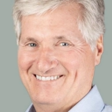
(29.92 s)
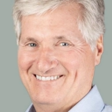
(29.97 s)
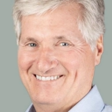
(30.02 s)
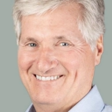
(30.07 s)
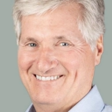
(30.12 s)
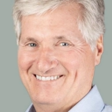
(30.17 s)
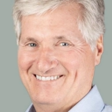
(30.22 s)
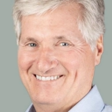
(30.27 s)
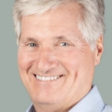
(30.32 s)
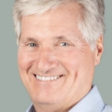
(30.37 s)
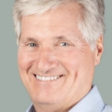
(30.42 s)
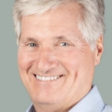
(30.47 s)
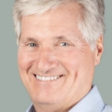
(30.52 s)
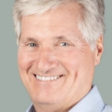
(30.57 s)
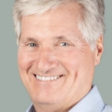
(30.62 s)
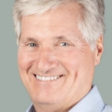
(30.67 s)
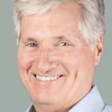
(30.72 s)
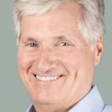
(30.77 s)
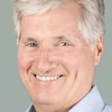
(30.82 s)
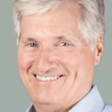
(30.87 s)

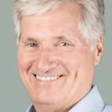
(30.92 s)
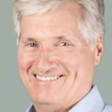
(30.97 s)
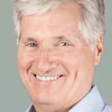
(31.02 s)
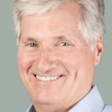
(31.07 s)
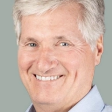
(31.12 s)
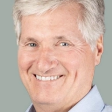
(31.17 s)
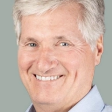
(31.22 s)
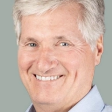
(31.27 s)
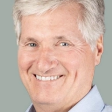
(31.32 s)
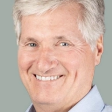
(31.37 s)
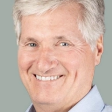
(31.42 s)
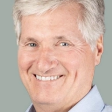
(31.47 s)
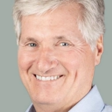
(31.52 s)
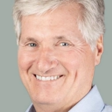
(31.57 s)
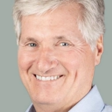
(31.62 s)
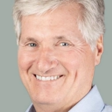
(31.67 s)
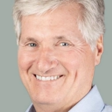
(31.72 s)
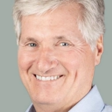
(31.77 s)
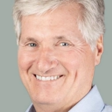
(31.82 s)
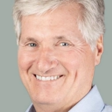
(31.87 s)

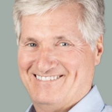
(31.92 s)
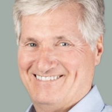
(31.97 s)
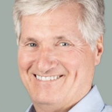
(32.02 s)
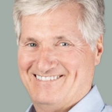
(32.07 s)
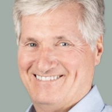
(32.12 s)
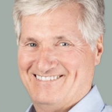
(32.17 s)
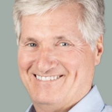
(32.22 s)
This is a still picture; no speech is visible.